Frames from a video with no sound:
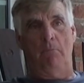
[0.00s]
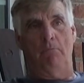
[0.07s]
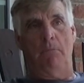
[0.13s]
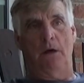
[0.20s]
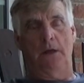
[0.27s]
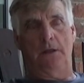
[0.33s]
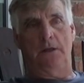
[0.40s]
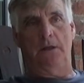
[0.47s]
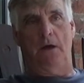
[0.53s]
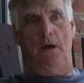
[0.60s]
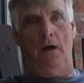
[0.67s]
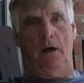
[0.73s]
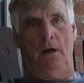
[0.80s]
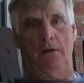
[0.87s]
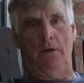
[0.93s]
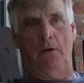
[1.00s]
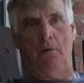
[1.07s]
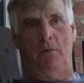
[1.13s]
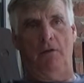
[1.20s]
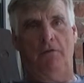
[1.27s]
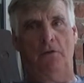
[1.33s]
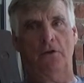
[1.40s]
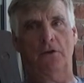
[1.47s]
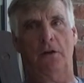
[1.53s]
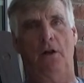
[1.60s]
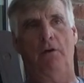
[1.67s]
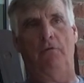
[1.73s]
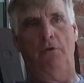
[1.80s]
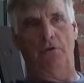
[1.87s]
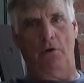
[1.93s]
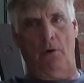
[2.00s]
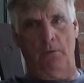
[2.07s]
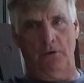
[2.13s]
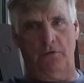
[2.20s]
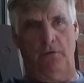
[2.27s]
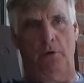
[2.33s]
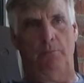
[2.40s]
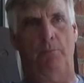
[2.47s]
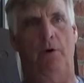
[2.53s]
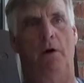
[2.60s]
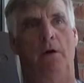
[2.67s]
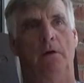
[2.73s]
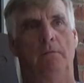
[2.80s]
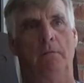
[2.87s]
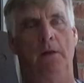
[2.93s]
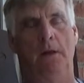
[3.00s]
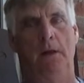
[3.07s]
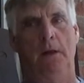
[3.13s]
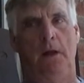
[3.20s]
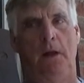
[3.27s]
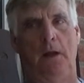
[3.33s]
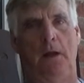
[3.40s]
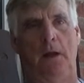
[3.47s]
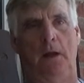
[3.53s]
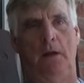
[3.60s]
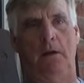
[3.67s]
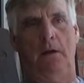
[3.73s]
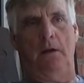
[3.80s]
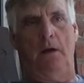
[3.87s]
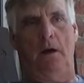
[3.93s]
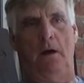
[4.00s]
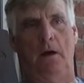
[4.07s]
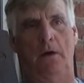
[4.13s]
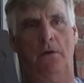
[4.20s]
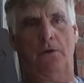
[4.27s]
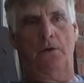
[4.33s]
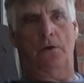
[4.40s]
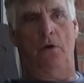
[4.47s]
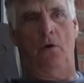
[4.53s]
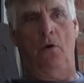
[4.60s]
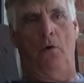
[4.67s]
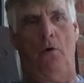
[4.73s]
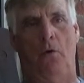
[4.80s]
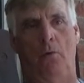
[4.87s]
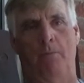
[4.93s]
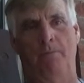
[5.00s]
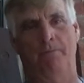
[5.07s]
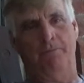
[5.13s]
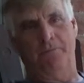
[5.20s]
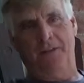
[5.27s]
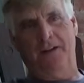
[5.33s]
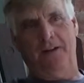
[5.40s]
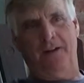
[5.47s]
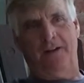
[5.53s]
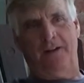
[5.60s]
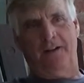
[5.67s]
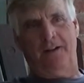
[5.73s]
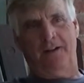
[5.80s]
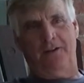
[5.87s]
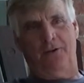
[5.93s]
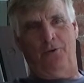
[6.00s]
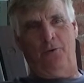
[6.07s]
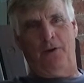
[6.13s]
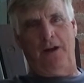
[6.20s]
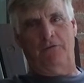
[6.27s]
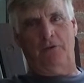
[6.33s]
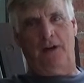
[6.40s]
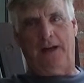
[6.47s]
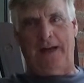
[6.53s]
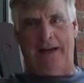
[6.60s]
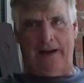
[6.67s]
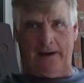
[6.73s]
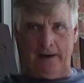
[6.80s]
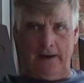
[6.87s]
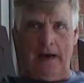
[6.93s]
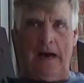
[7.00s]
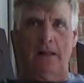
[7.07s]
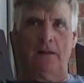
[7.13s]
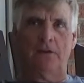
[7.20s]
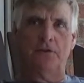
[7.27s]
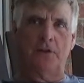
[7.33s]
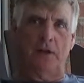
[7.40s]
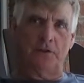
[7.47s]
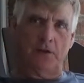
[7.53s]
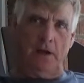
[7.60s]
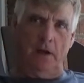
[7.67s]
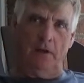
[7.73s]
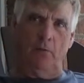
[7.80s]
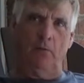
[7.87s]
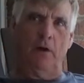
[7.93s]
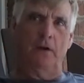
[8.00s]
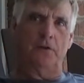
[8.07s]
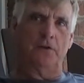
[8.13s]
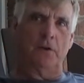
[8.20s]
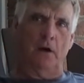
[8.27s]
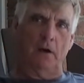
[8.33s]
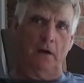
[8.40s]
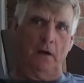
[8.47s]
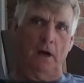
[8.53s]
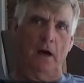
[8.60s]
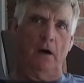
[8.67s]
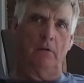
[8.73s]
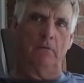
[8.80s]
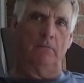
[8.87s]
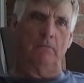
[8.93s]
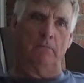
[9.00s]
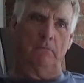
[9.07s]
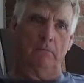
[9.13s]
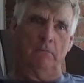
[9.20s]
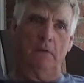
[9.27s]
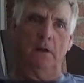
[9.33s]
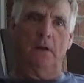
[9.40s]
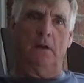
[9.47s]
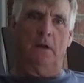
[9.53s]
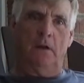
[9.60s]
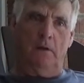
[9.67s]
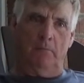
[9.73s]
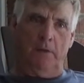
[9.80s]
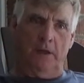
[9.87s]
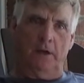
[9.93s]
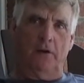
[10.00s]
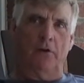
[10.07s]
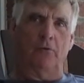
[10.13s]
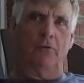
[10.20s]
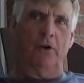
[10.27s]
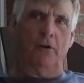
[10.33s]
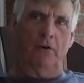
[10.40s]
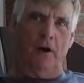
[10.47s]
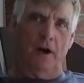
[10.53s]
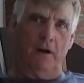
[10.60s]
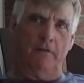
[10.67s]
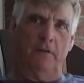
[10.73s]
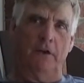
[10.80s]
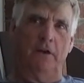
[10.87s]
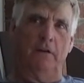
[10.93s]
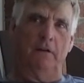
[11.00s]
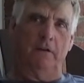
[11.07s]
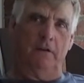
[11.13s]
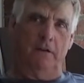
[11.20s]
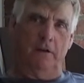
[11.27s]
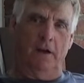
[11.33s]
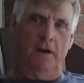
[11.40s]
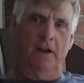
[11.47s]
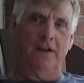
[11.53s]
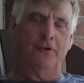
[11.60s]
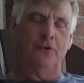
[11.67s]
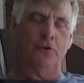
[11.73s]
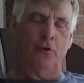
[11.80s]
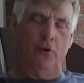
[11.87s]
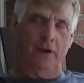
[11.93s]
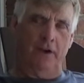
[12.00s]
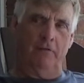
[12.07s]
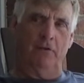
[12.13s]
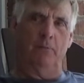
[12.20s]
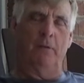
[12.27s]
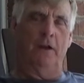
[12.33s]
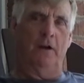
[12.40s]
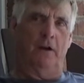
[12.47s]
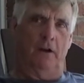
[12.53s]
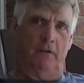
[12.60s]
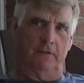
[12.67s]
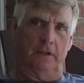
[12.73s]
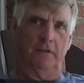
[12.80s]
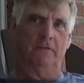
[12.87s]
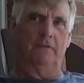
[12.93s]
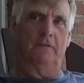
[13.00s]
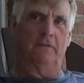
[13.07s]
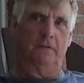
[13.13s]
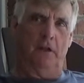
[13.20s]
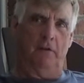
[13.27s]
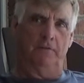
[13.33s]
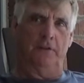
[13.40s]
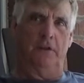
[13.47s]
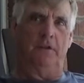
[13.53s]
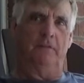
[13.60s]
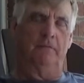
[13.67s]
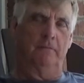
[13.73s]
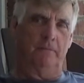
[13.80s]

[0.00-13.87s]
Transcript: But uh, you know, my first love was always football, and uh, so you know, after I got out of college, that's kind of where I started out and made a career out of it, and uh, enjoyed every minute of it. Loved it.